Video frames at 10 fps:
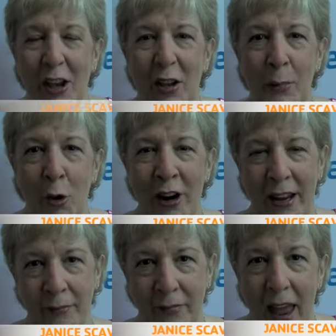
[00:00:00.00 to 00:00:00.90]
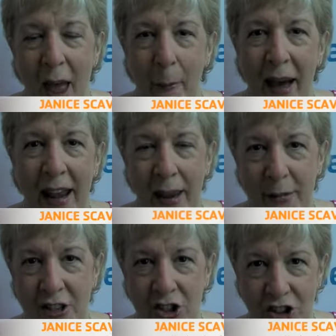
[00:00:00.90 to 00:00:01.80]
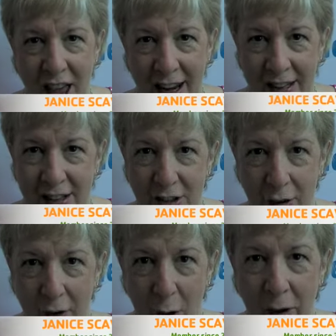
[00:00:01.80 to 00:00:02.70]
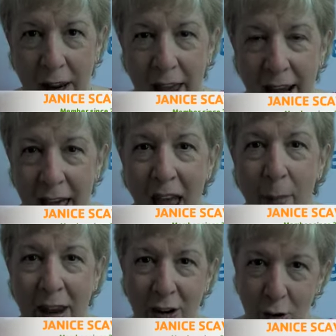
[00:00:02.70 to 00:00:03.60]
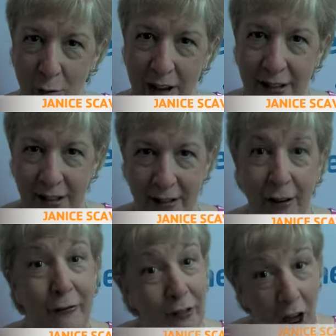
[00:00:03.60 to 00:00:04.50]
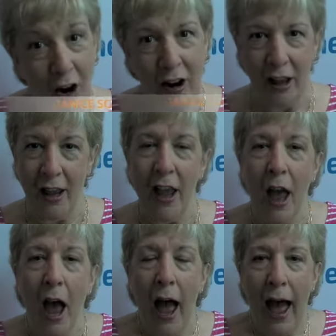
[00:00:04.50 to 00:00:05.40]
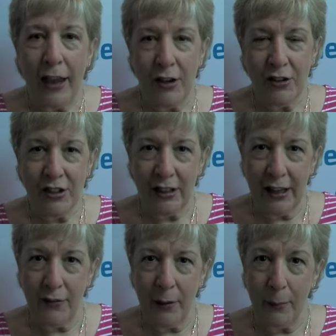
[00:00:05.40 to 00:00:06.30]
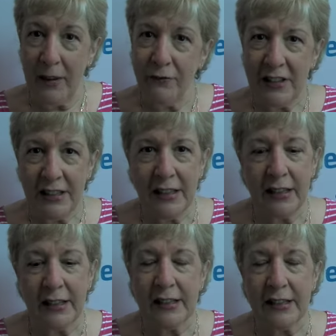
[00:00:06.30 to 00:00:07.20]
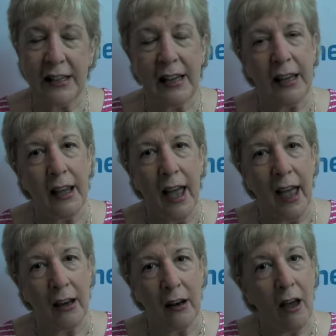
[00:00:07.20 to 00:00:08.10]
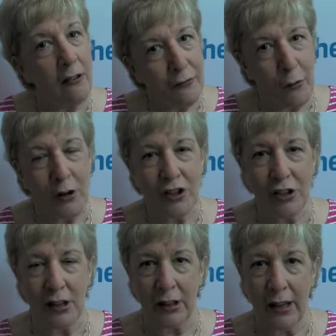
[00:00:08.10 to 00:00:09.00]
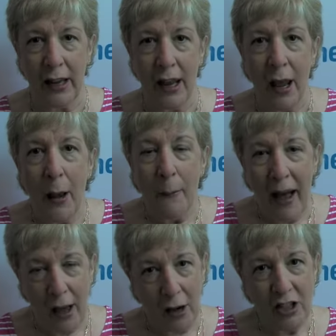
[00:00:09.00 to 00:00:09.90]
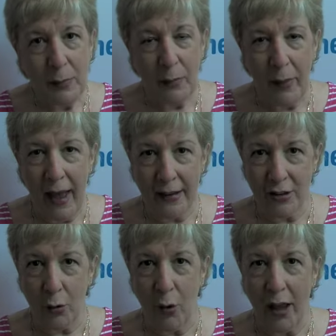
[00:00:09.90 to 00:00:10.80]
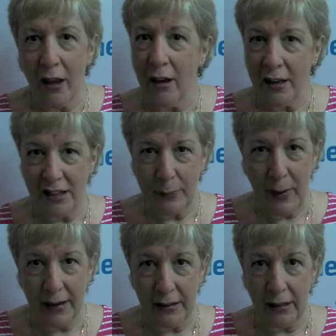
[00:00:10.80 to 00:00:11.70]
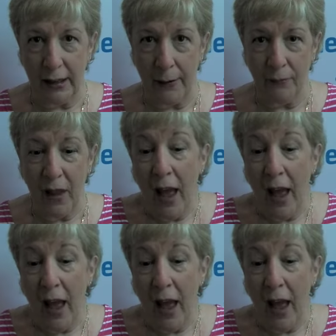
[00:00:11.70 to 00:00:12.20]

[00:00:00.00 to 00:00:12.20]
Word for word: Good morning. My name is Janice Scavone, and I am a new resident of Florida. I used to live in Memphis, Tennessee, and unfortunately, my husband passed away unexpectedly.